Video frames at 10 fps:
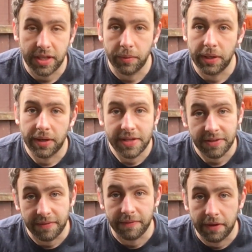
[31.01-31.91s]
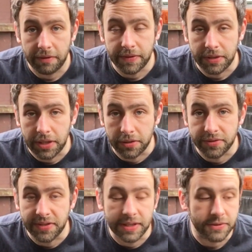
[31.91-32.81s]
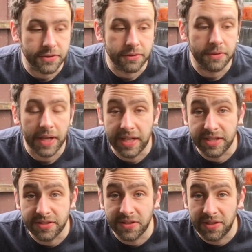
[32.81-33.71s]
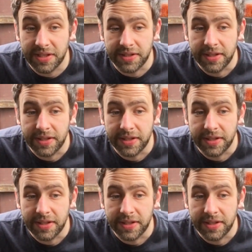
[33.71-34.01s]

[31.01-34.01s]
We are getting very close now to getting it solid,